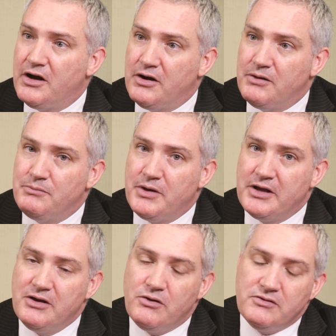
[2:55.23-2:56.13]

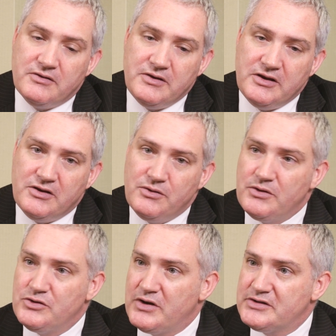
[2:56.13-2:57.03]
And you also need
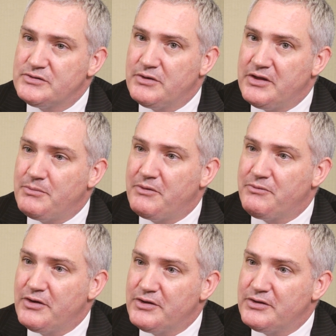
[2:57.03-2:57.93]
to address with them
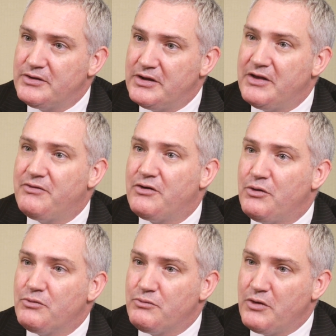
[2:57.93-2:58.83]
up front the
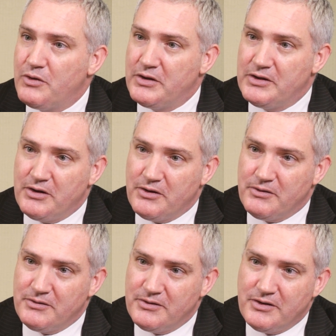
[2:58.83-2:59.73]
difficult road that
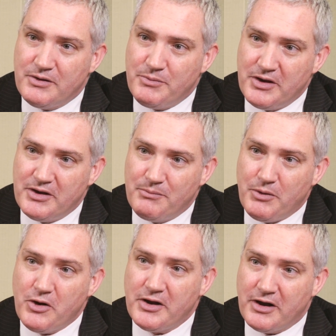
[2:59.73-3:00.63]
they're going to be
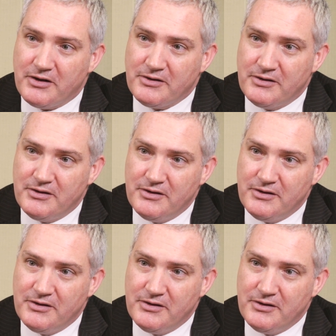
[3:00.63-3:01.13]
embarking on.